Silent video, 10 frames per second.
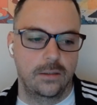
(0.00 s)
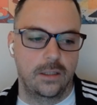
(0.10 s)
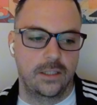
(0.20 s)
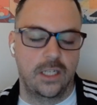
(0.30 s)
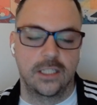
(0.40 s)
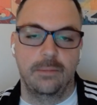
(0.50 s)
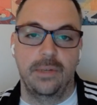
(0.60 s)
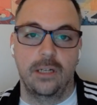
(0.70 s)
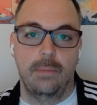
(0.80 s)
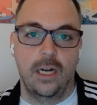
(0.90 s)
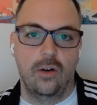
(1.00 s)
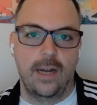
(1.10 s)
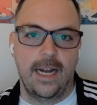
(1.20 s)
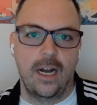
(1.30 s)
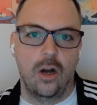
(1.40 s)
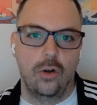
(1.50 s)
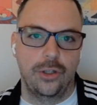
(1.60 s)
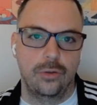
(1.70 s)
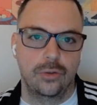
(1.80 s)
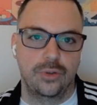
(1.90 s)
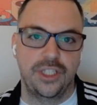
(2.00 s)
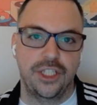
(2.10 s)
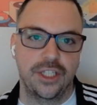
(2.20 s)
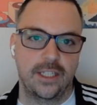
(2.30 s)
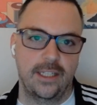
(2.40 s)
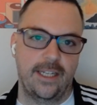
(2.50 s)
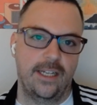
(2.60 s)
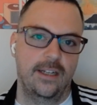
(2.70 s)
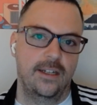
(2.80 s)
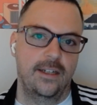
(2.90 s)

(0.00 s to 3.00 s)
I talked a bit about how you strategically